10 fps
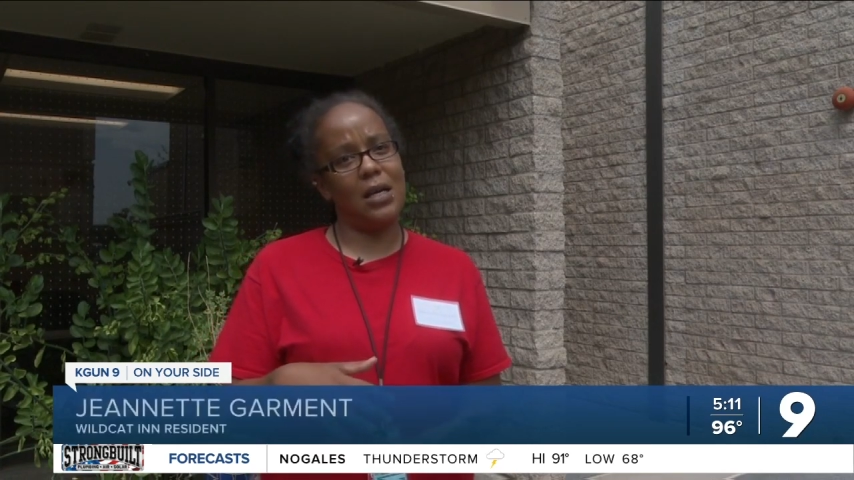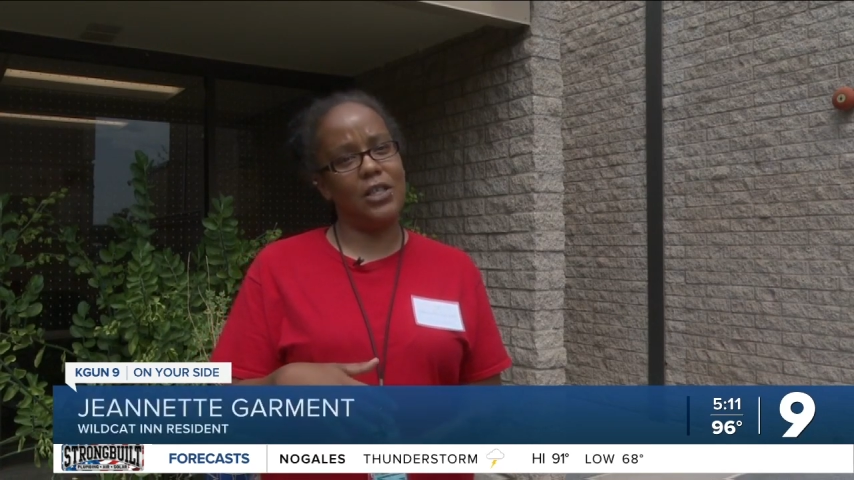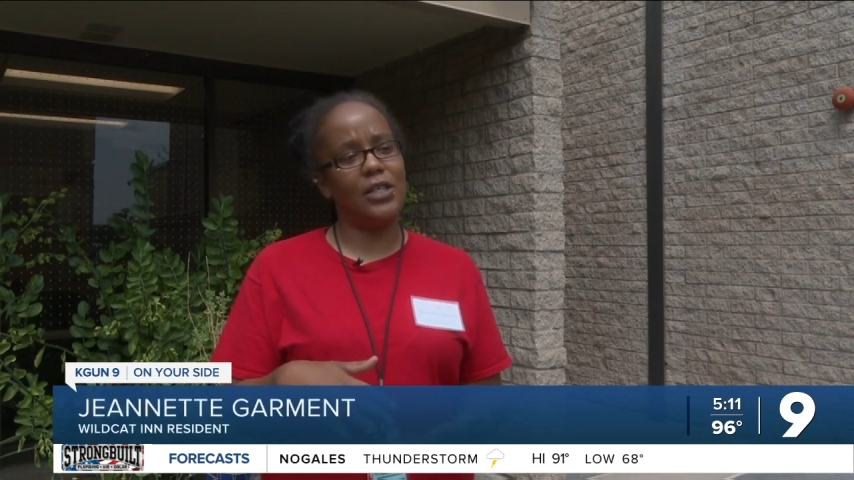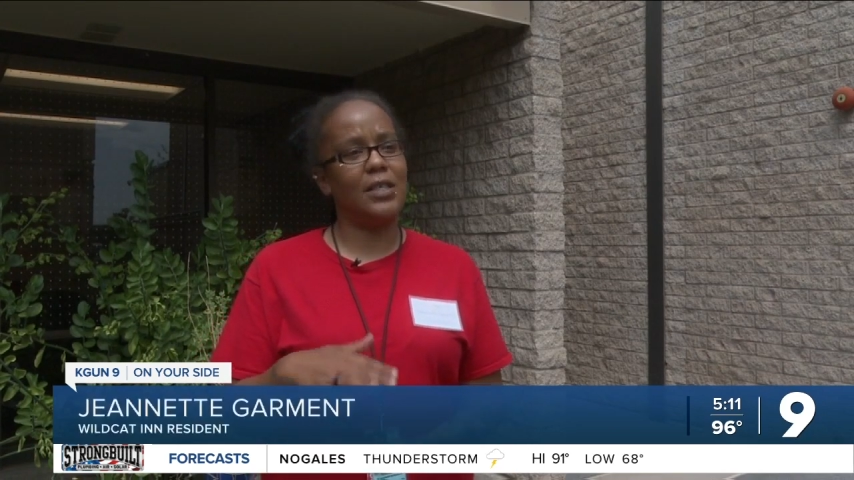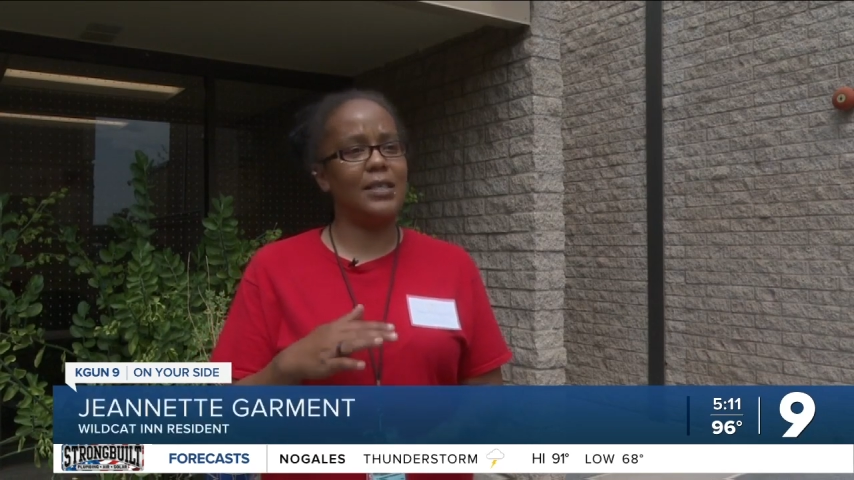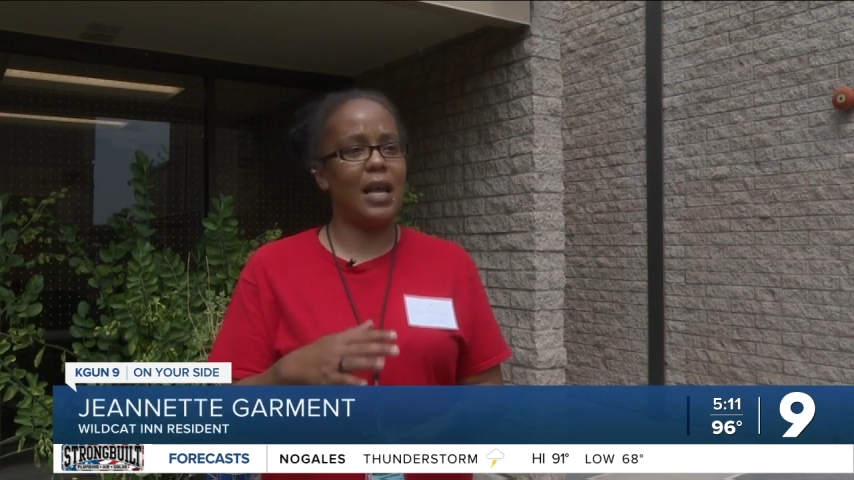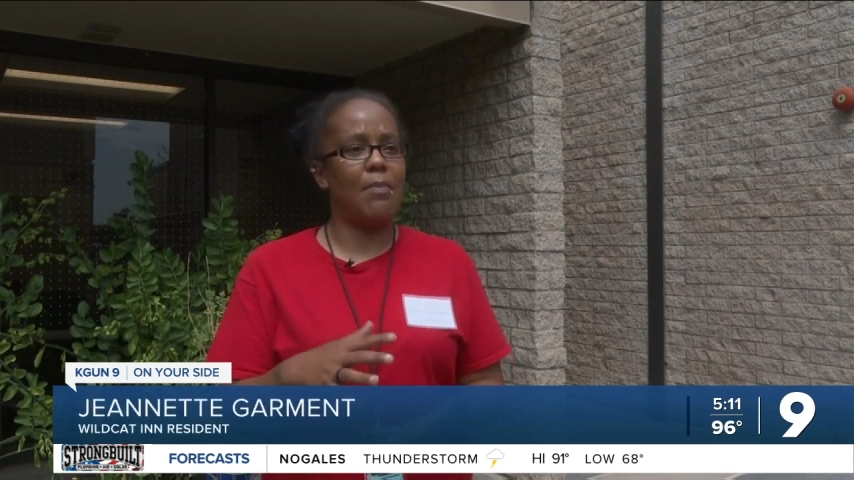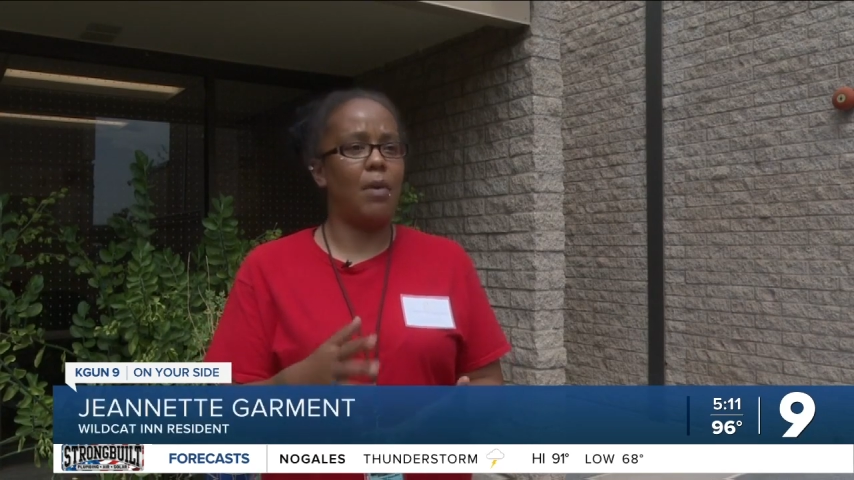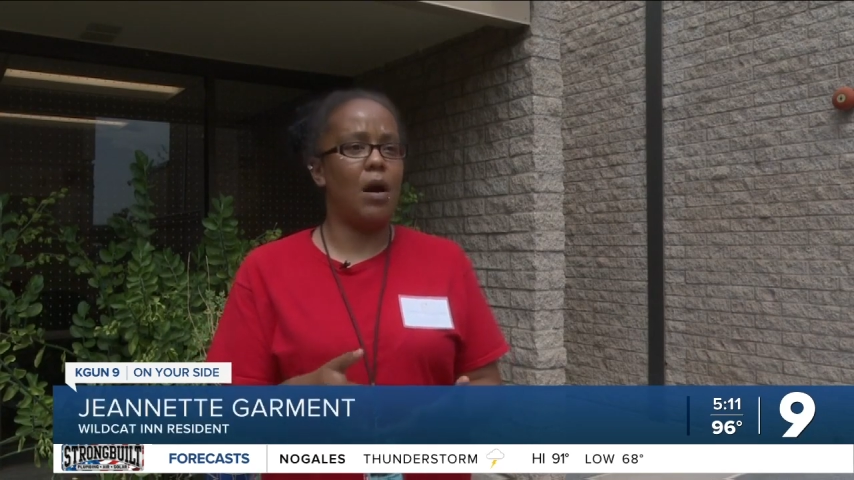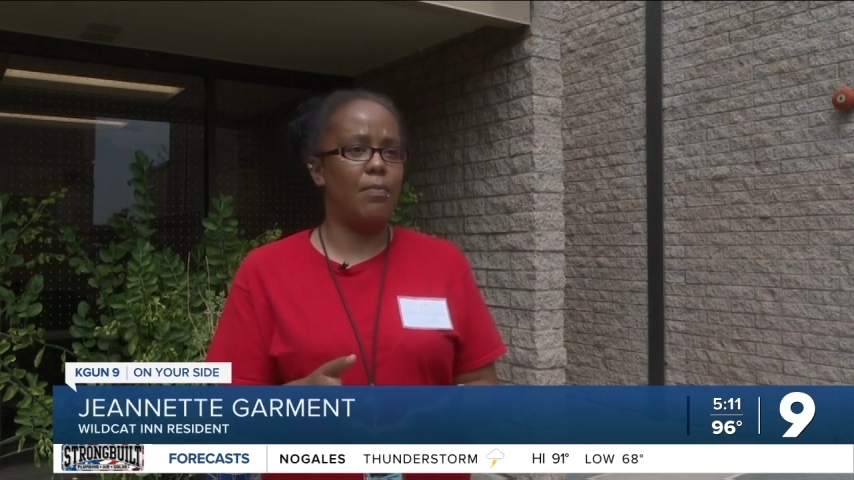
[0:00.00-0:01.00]
just a step
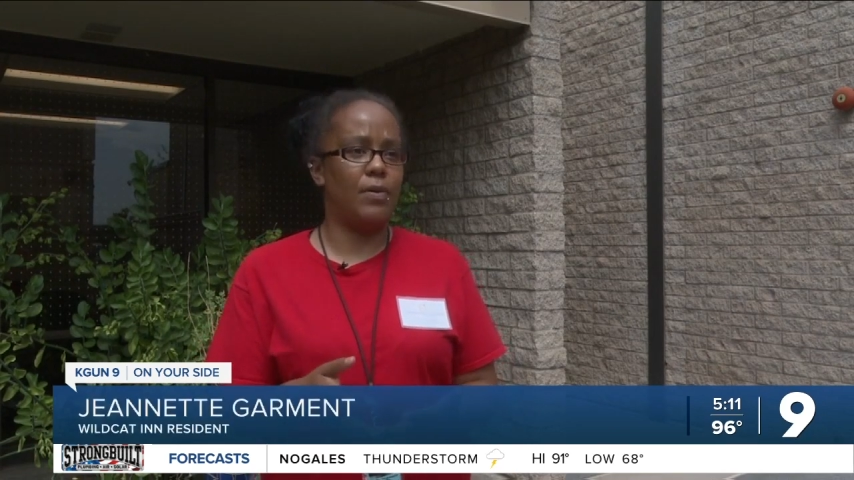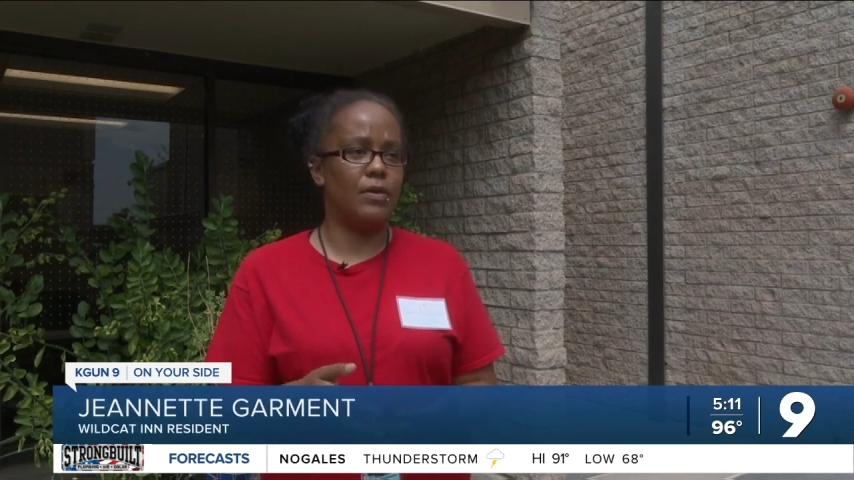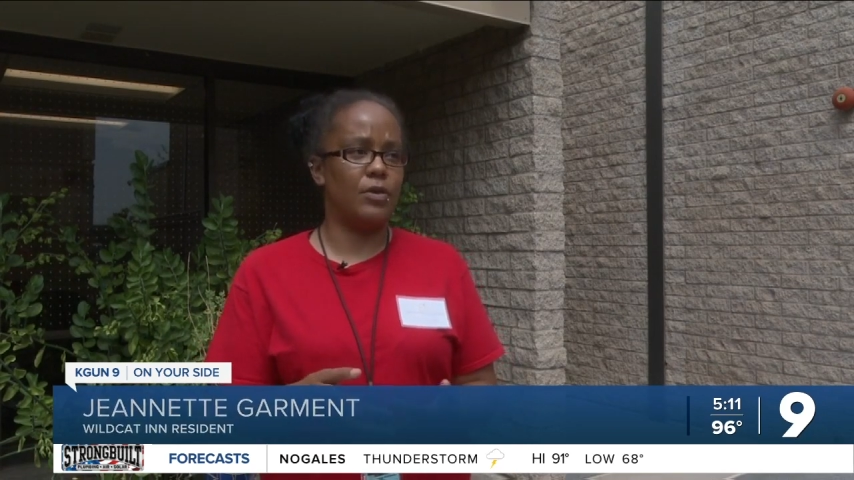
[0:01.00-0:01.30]
up